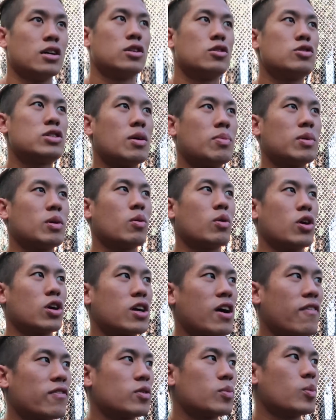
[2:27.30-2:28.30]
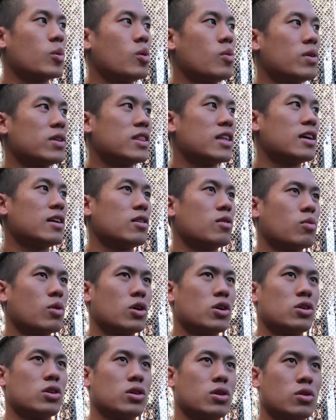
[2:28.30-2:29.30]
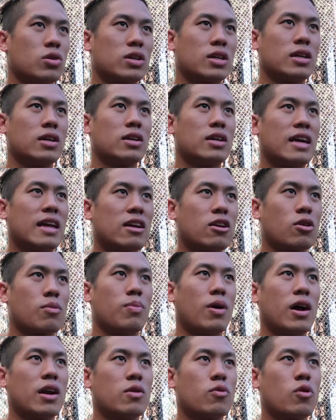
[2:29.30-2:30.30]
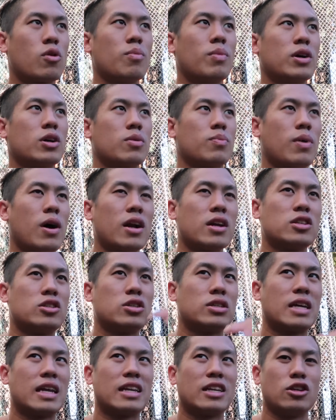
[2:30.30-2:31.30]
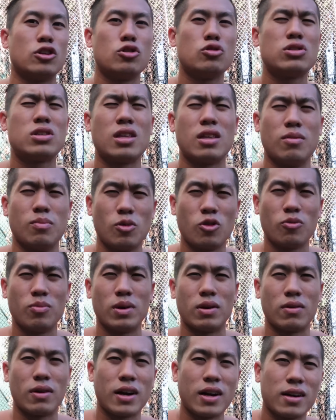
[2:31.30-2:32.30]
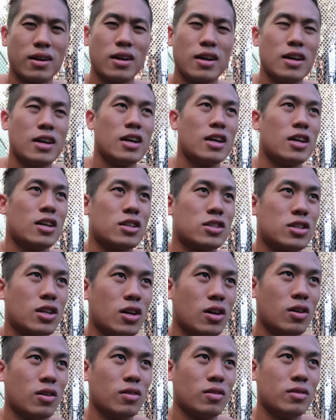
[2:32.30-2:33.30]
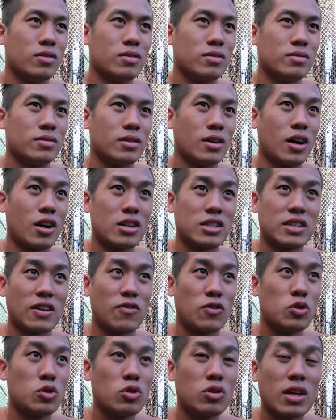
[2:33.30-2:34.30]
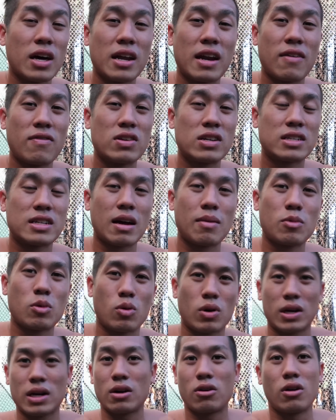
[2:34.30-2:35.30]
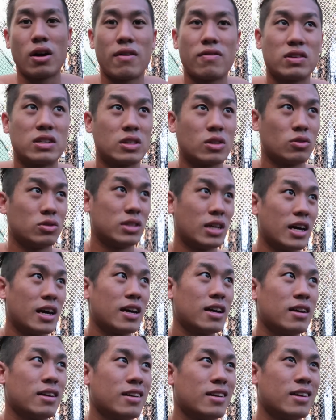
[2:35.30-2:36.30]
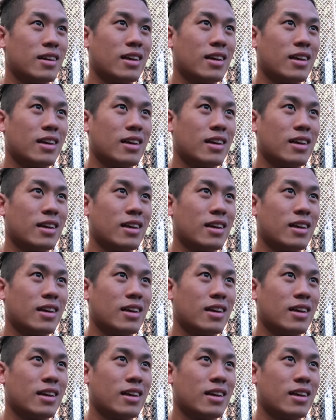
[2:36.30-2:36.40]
do something where you're comfortable with it, where you're getting your body warm, but your body's getting used to the movement, right? So honestly, if you do that every time you work out or every single day,